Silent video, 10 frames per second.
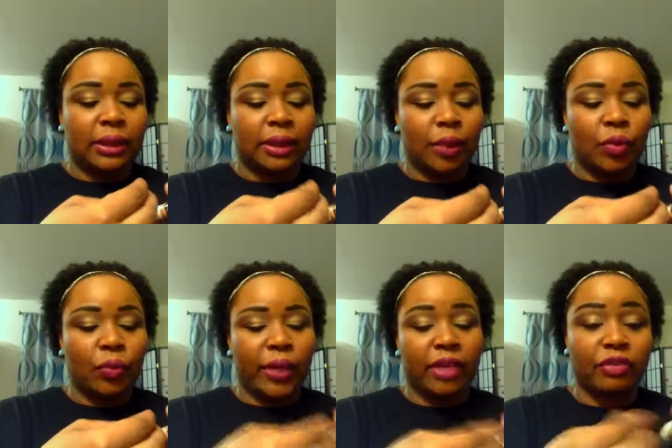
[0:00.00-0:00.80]
Double
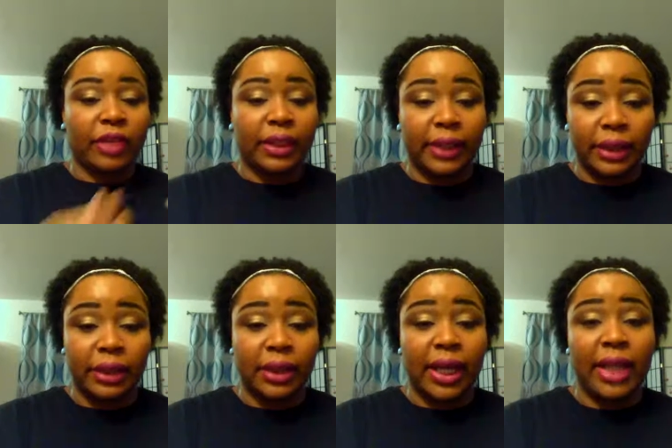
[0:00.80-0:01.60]
Wear
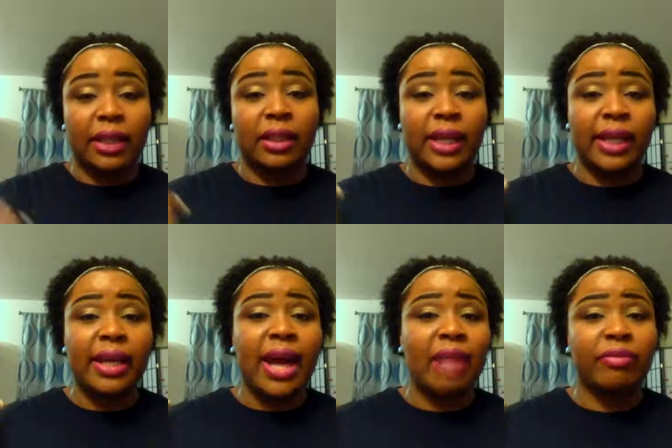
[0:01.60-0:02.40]
foundation, and they
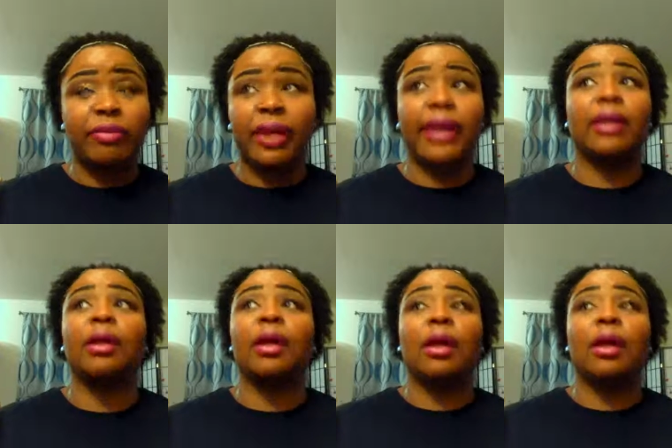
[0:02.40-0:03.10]
have like